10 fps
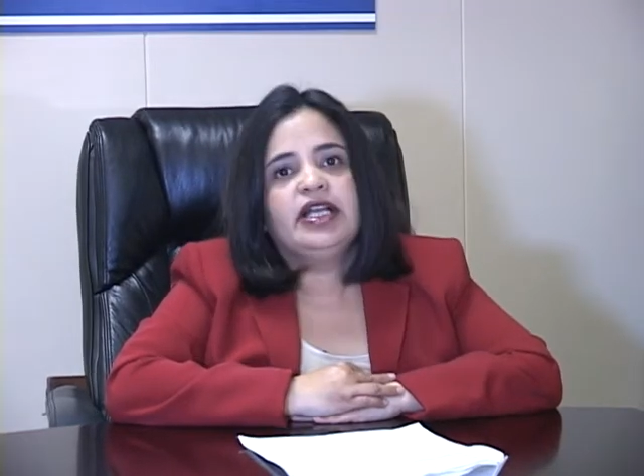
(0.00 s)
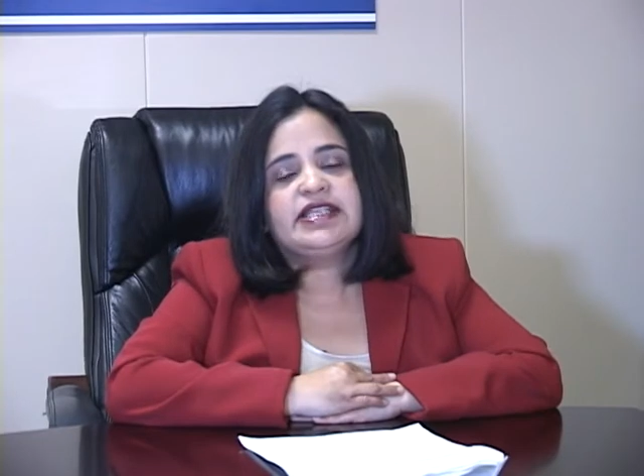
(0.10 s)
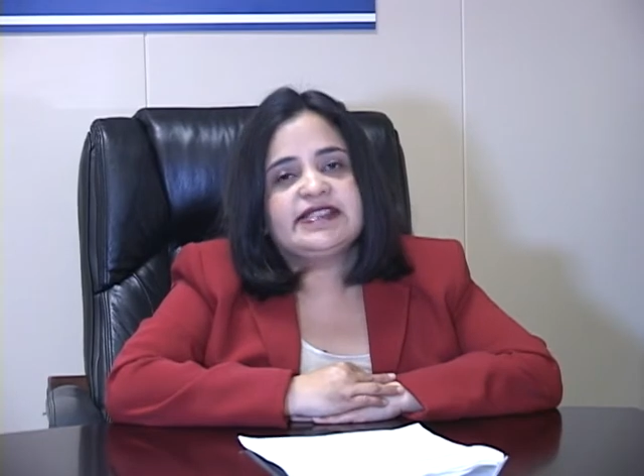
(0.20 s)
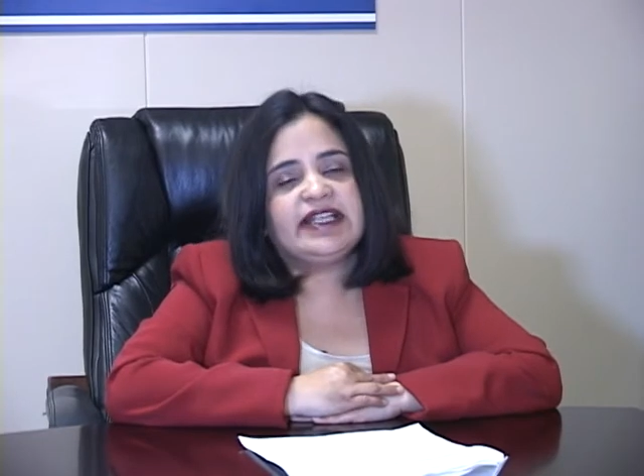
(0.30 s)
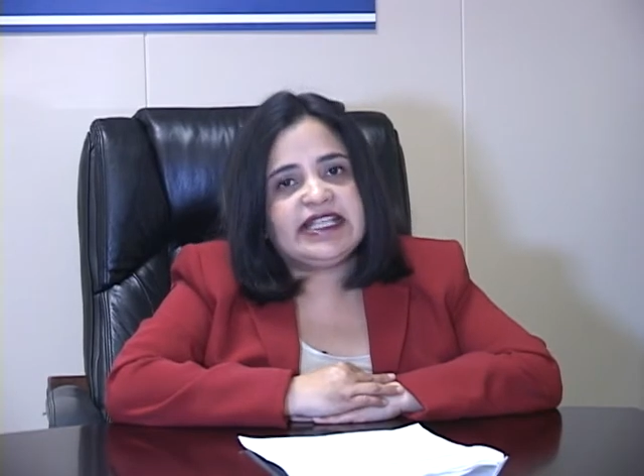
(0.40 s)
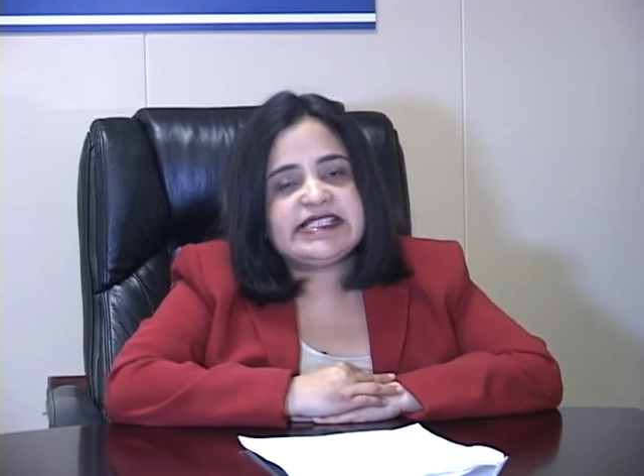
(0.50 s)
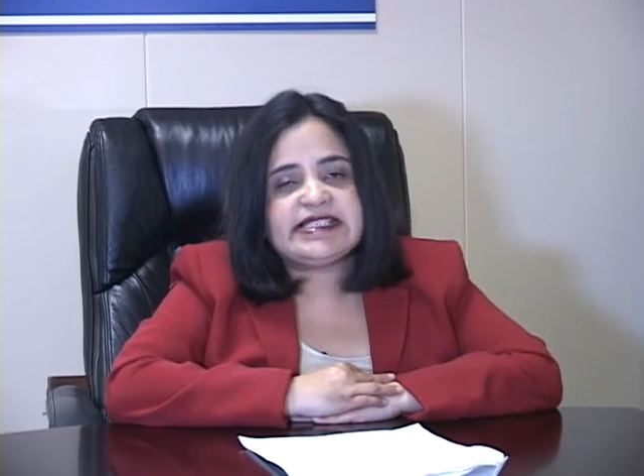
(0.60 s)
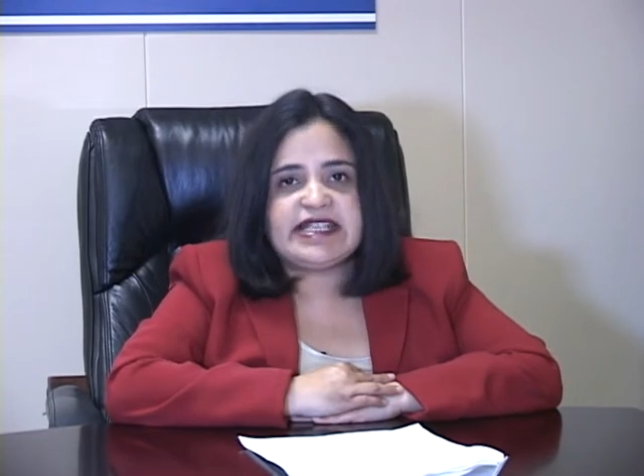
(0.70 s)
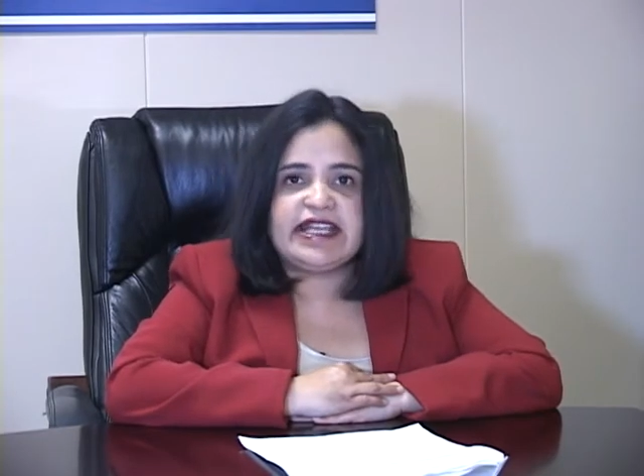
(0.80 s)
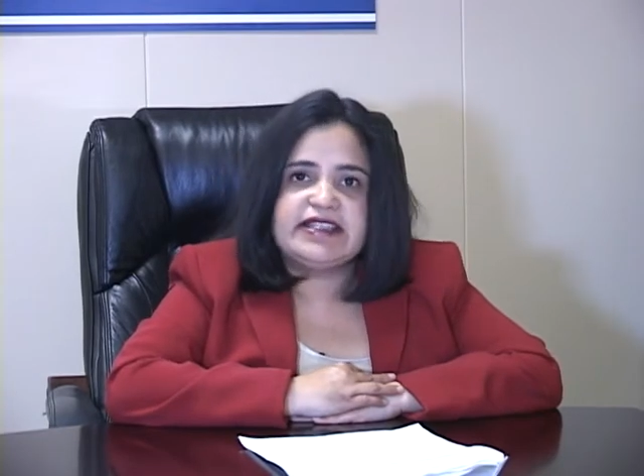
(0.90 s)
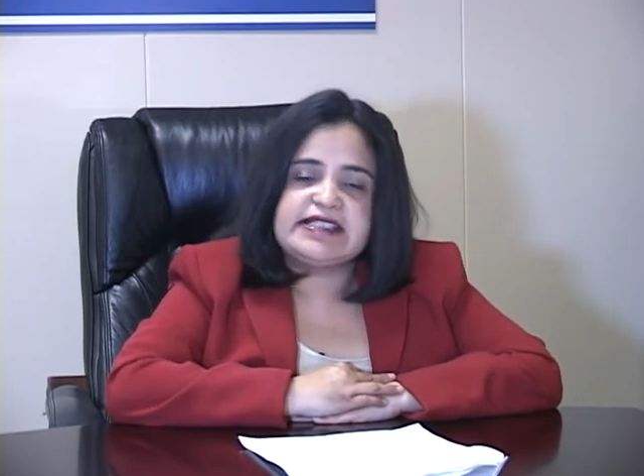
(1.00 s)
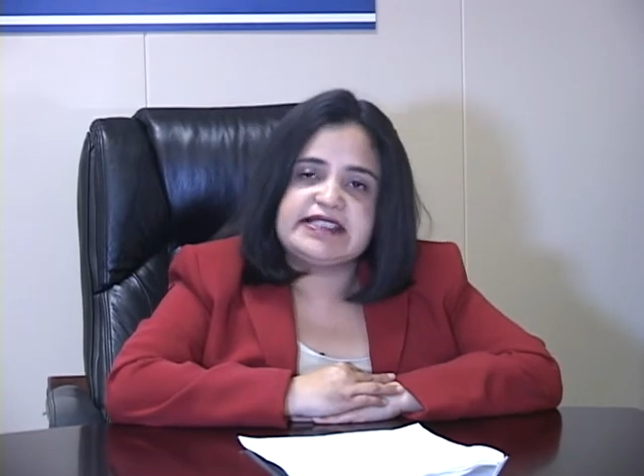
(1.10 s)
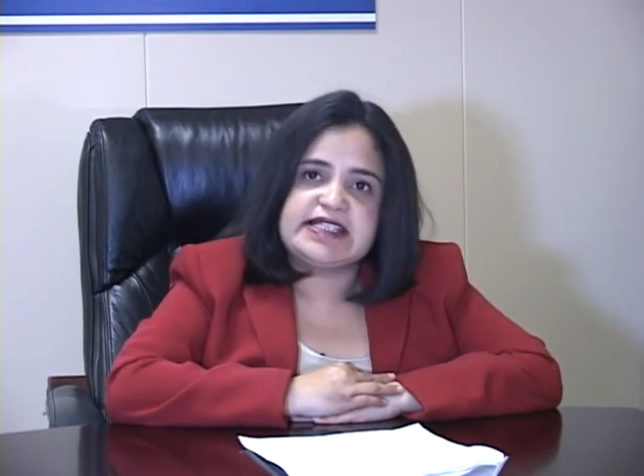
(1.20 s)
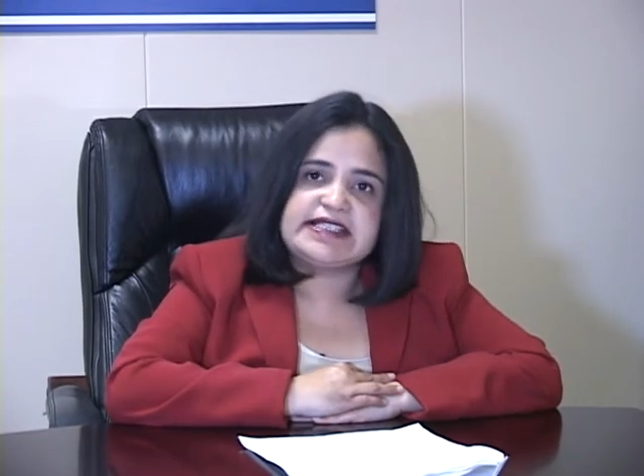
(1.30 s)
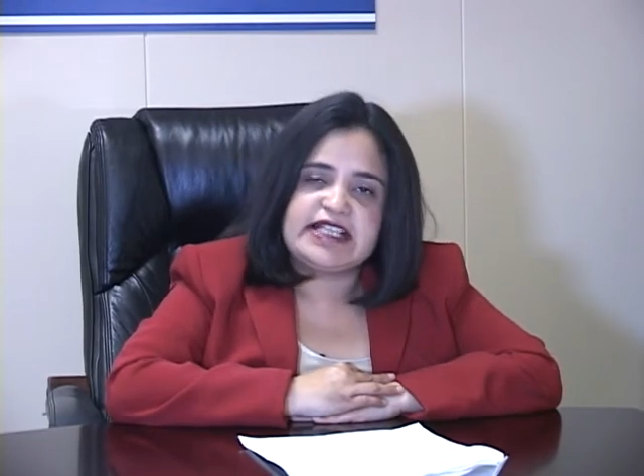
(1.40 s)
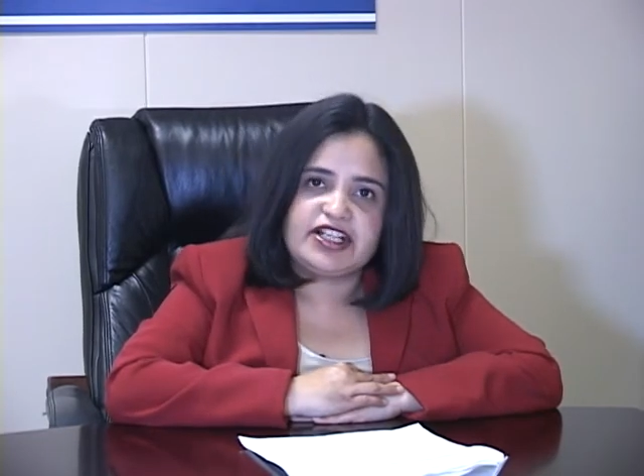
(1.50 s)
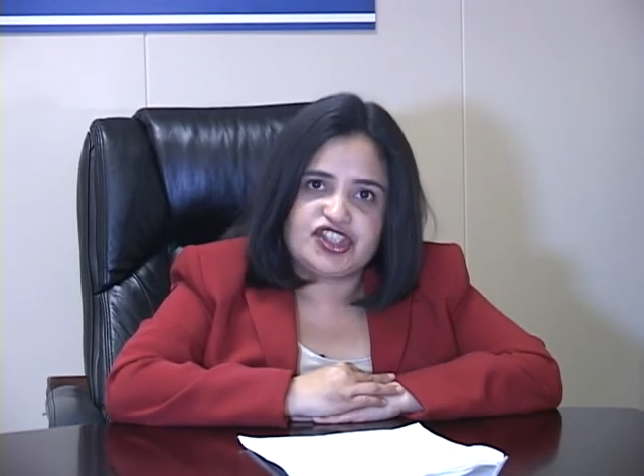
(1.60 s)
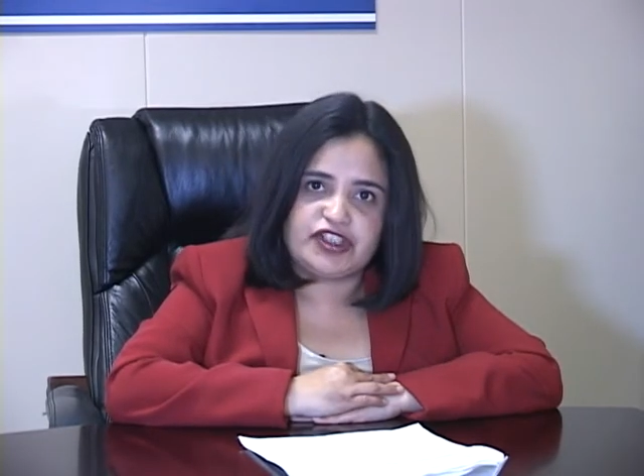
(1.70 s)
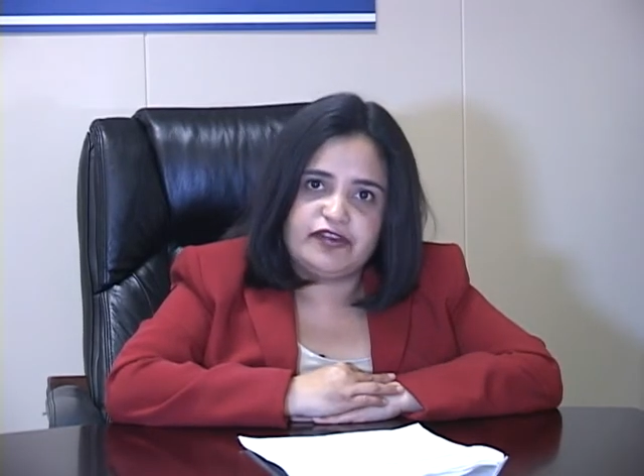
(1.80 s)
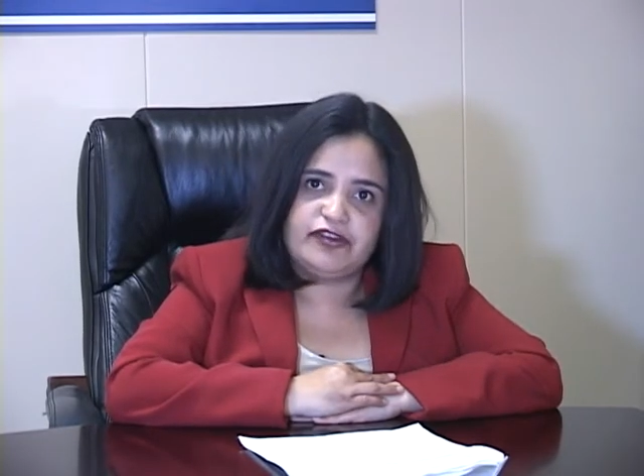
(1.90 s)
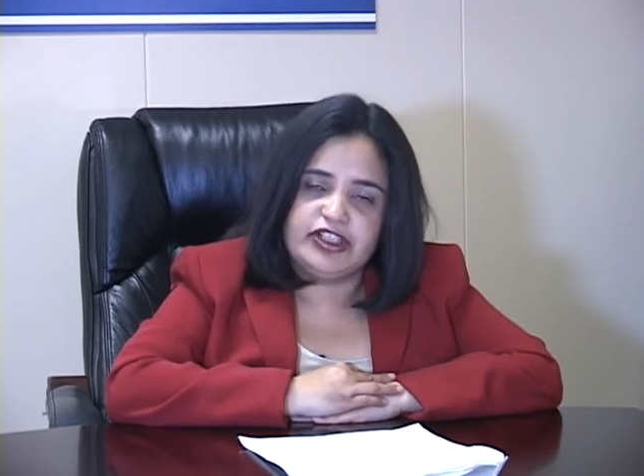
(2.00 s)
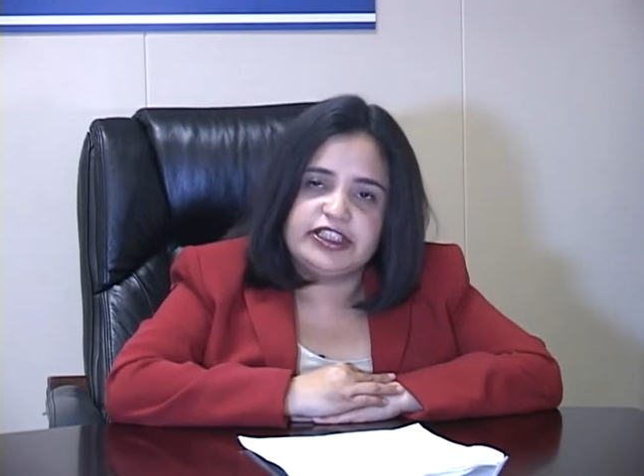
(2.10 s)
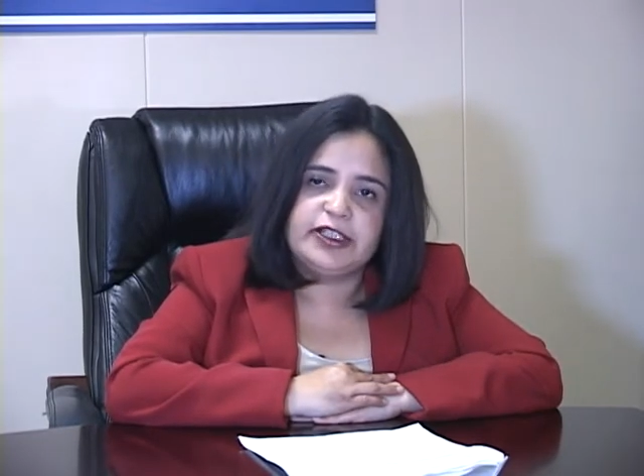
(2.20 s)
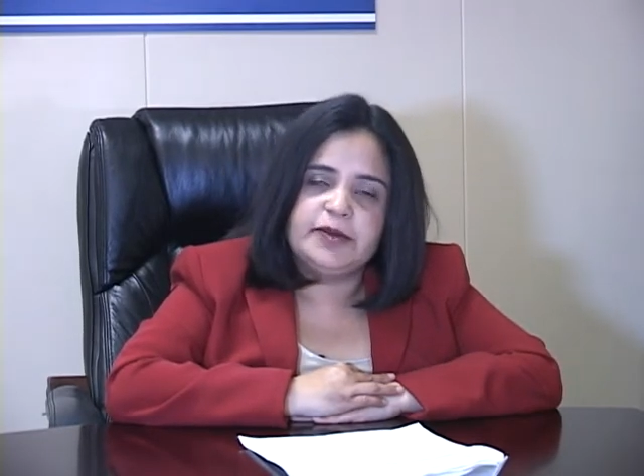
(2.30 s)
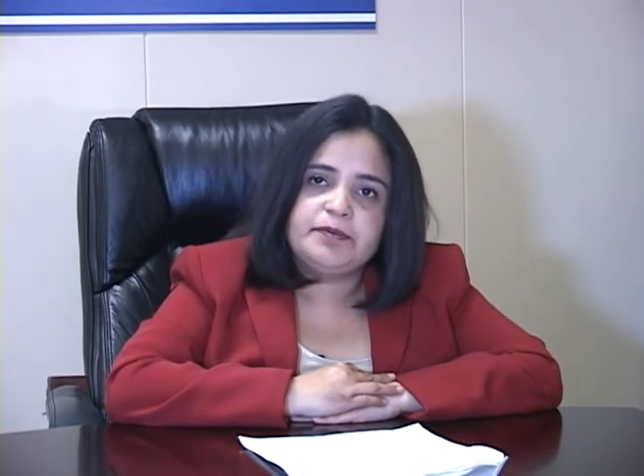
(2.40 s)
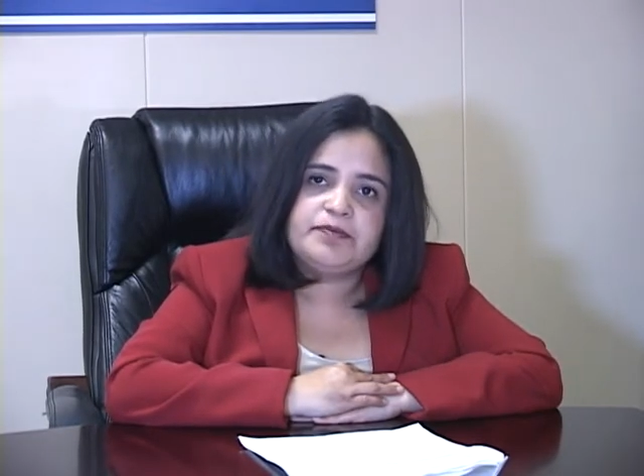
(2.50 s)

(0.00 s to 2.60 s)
So let's take this discussion further.